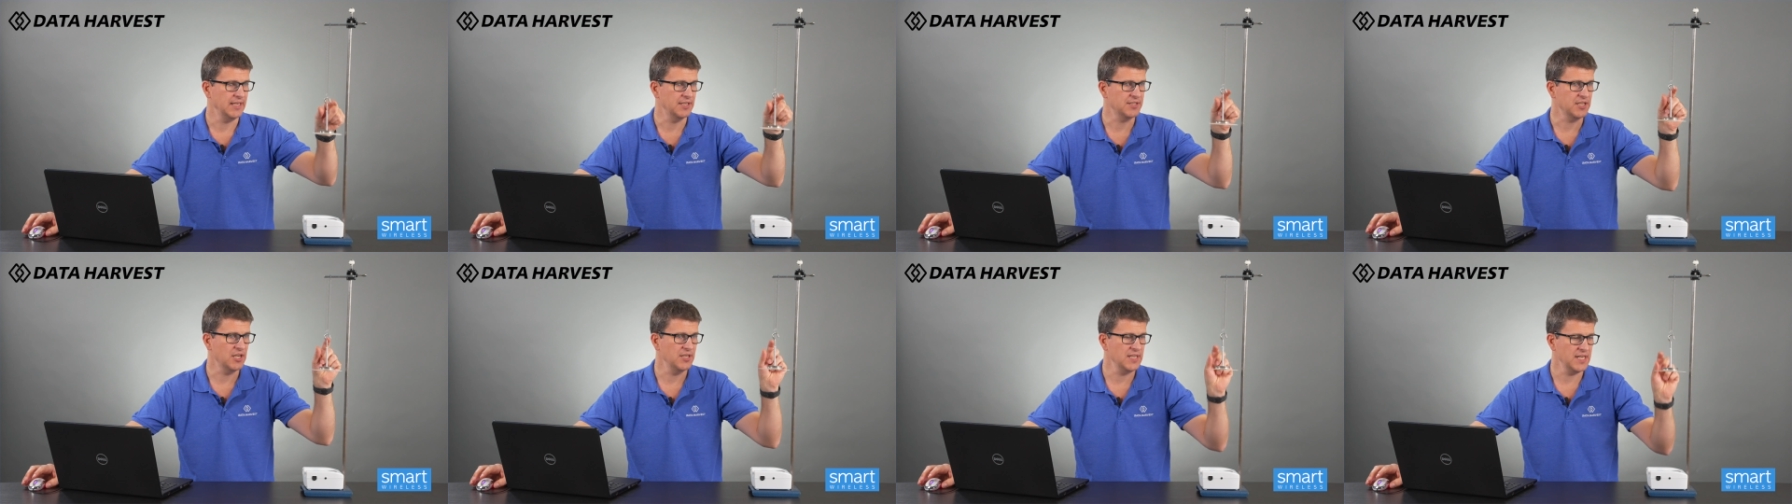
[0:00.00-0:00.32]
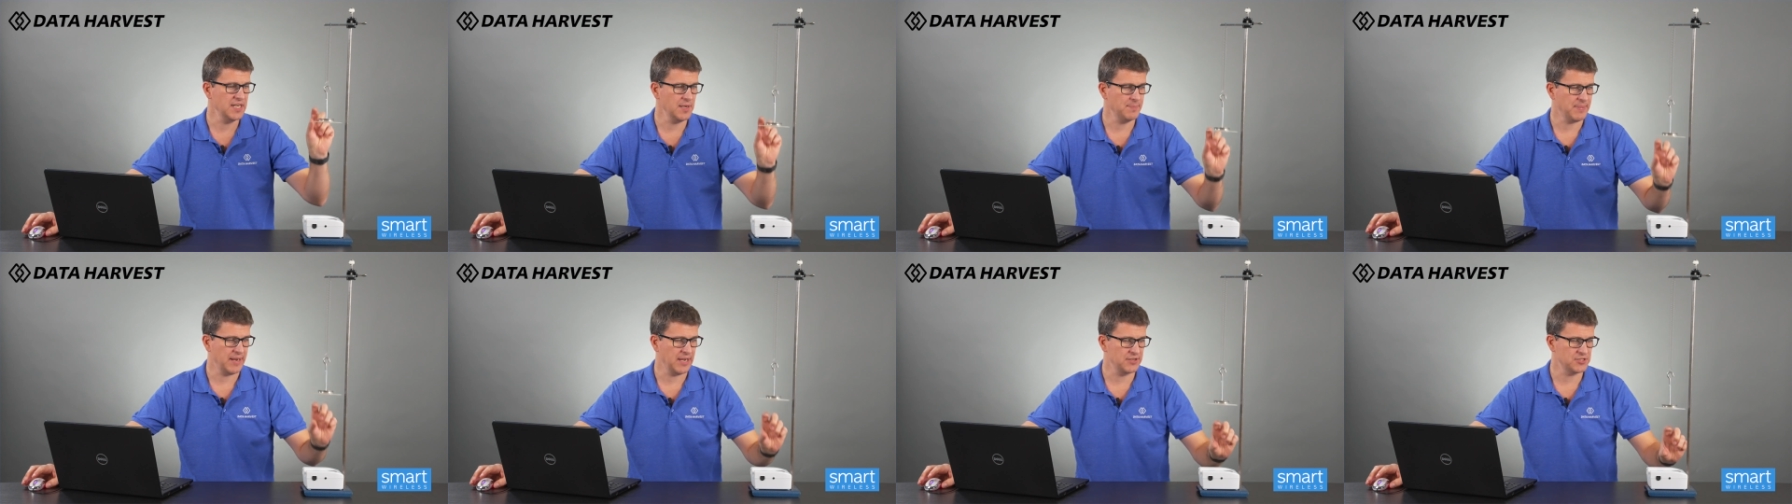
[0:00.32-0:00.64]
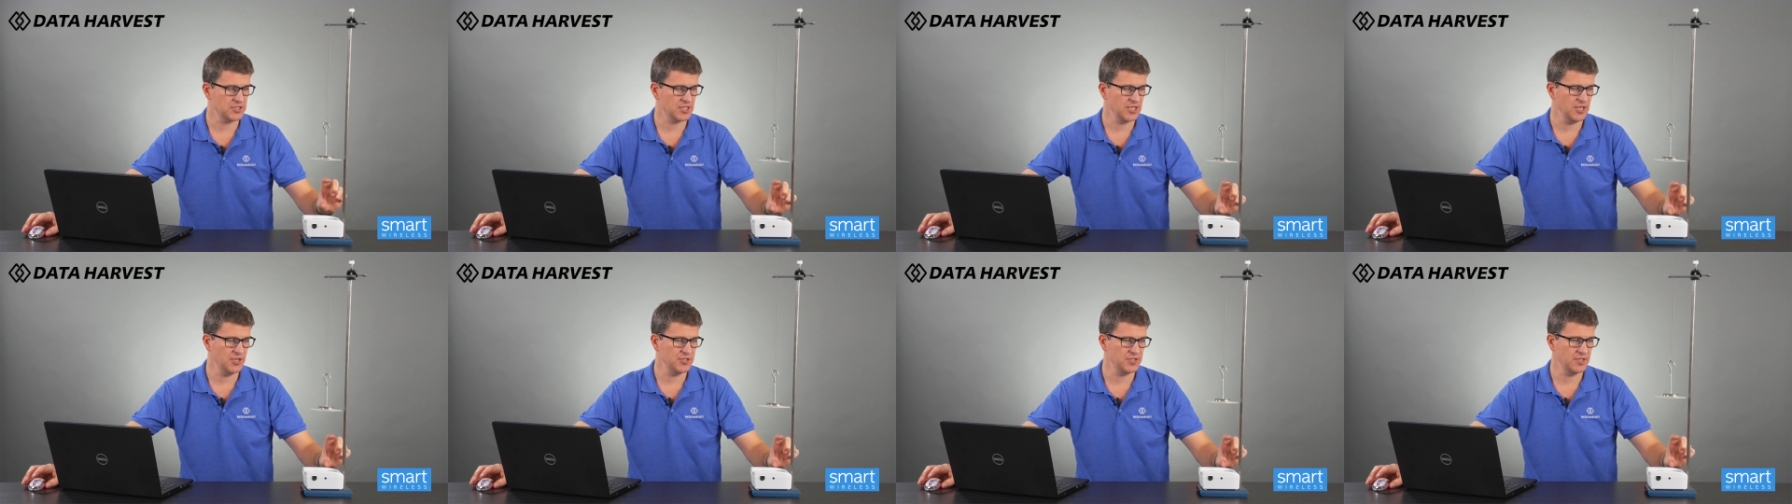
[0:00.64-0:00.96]
Now don't let it
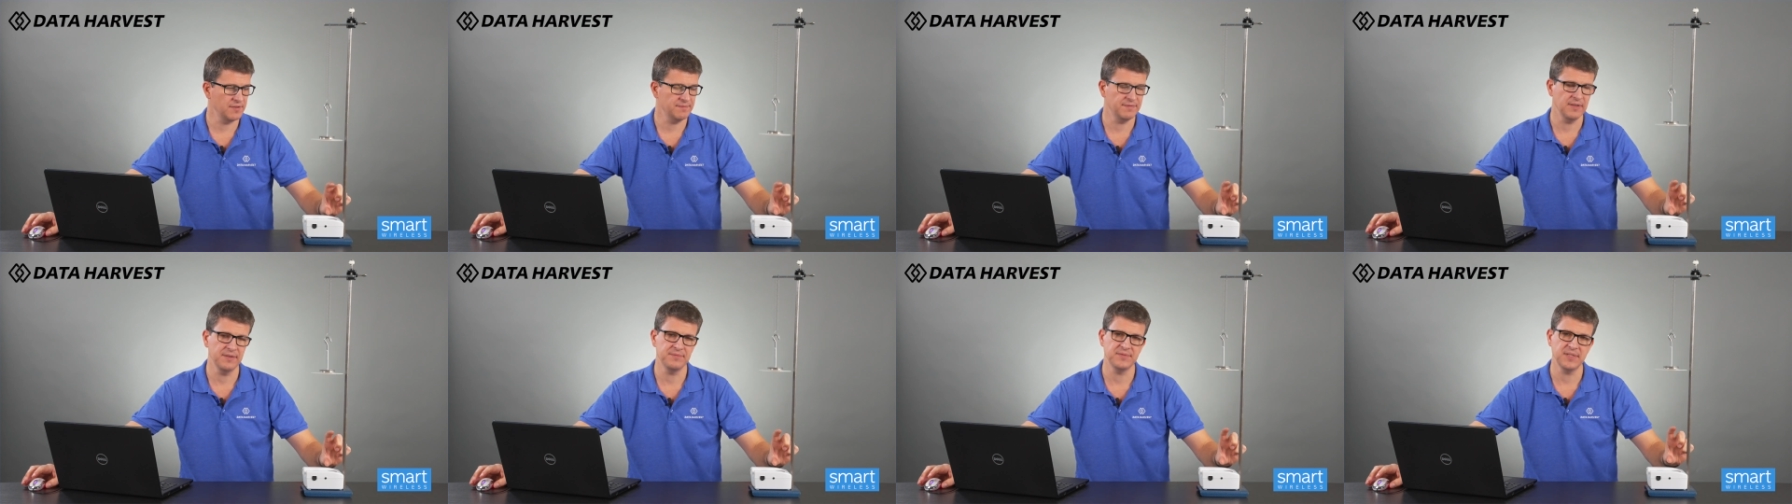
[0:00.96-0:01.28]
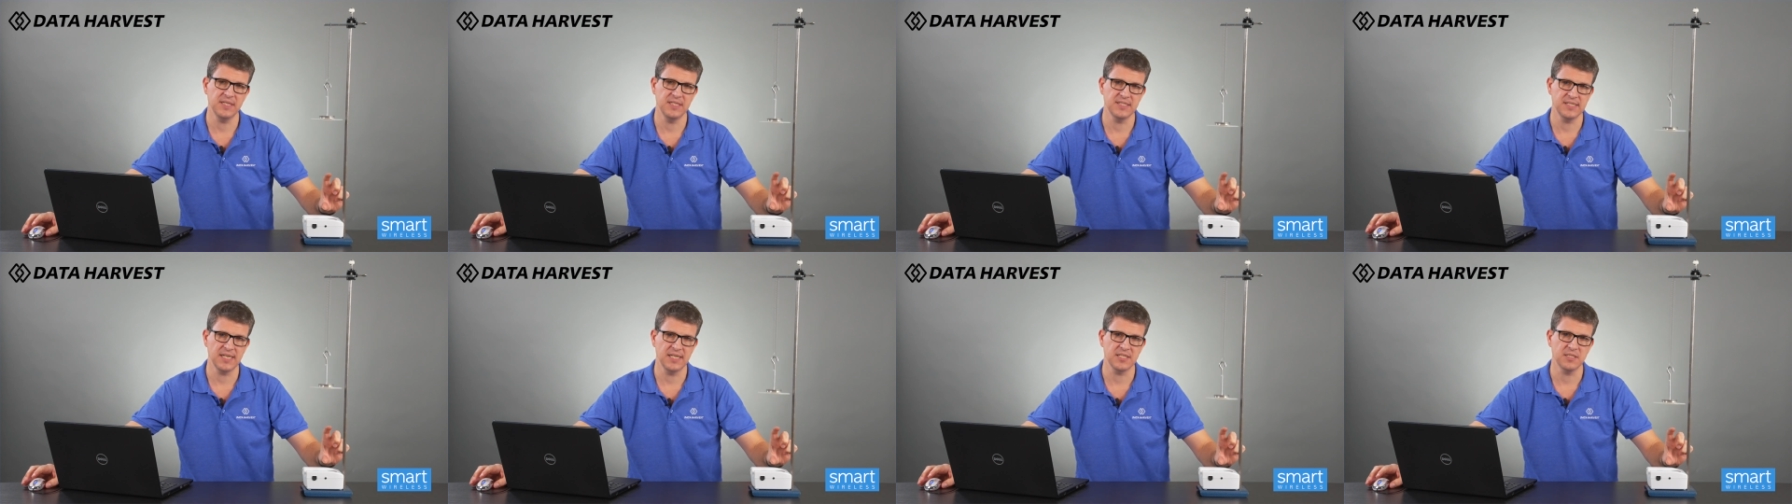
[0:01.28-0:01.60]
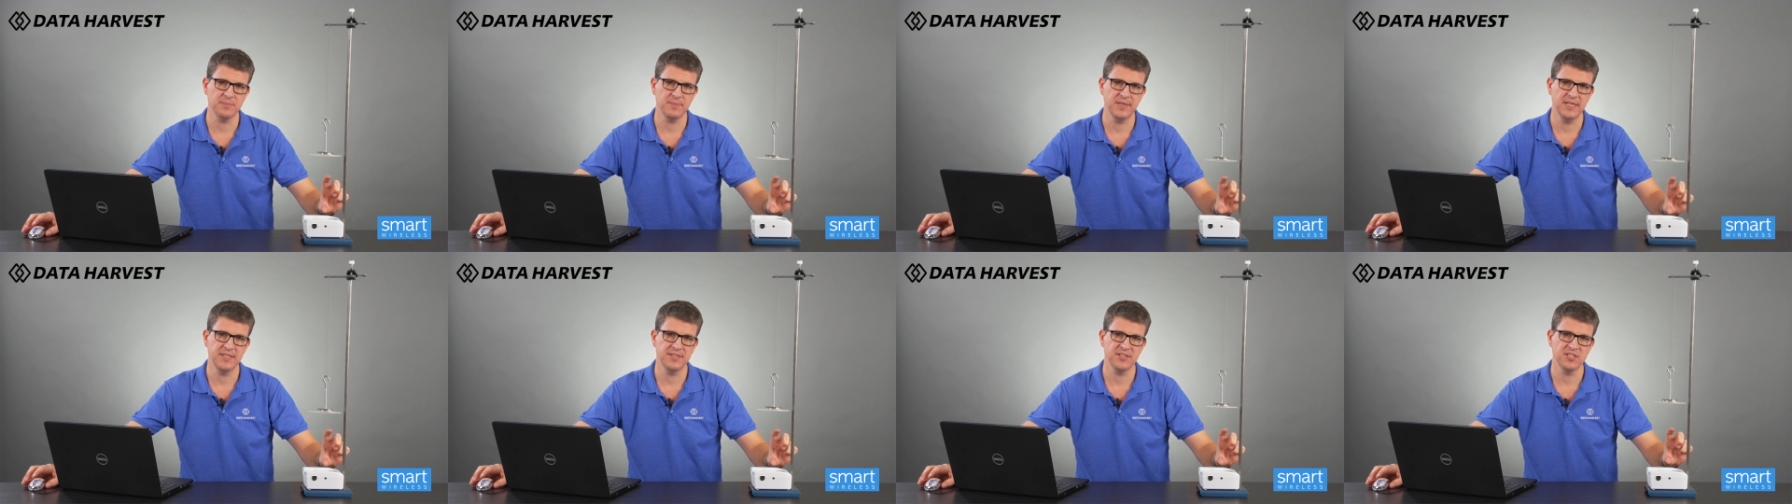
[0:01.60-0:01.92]
bounce closer than 15
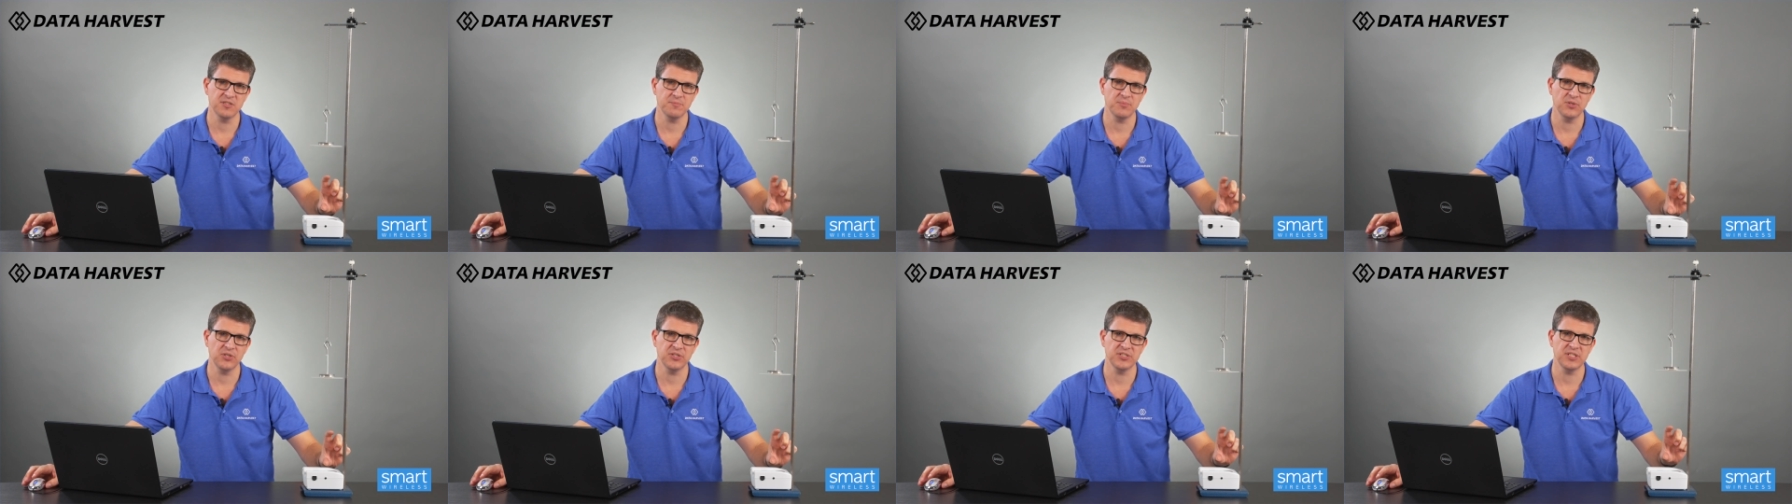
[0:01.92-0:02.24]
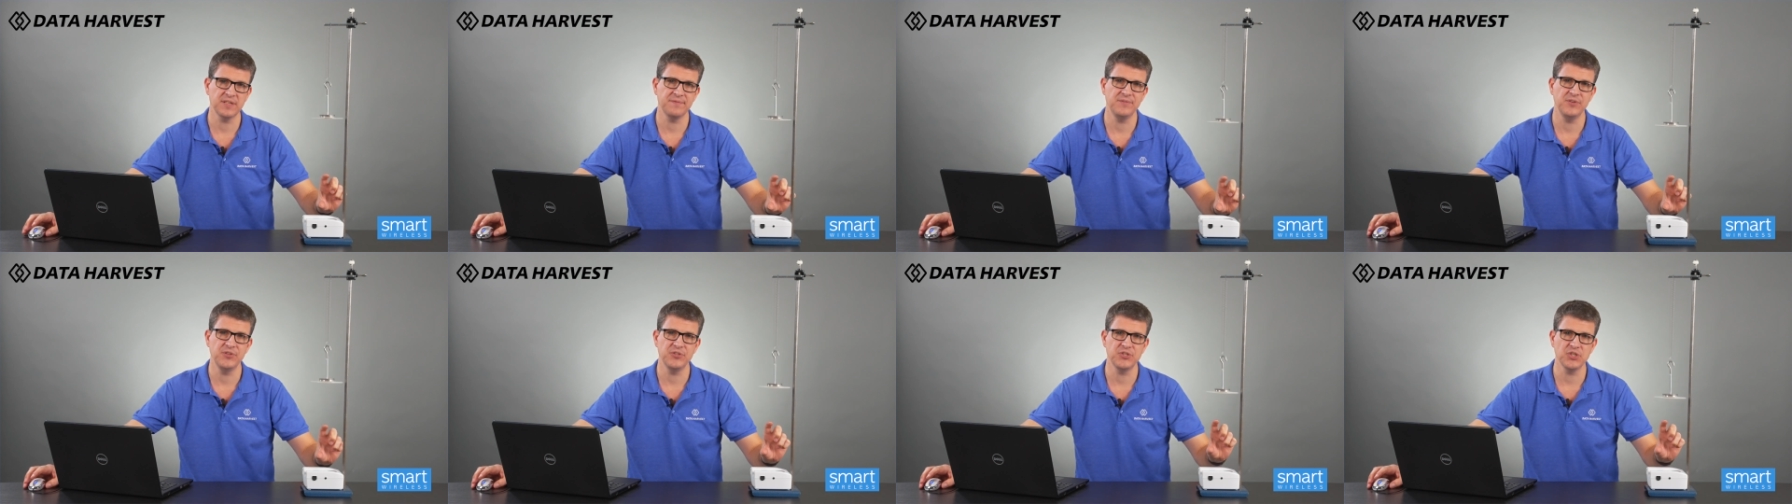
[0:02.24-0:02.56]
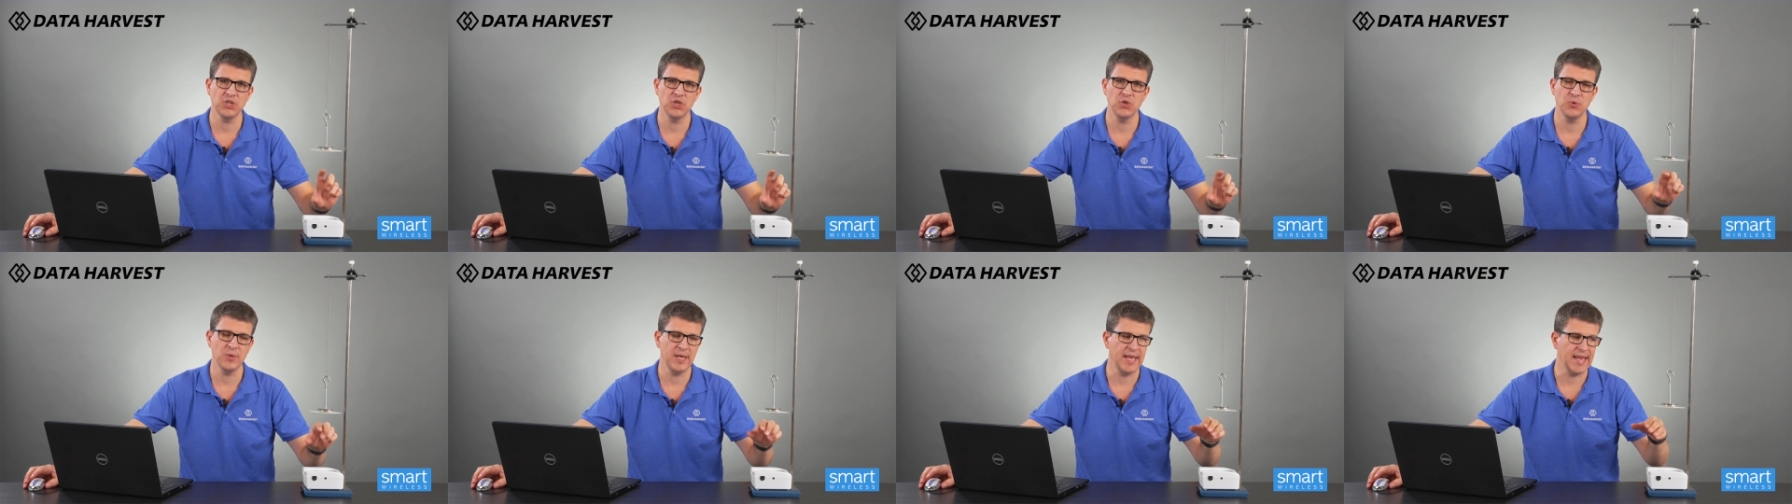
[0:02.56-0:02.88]
centimetres because if you do,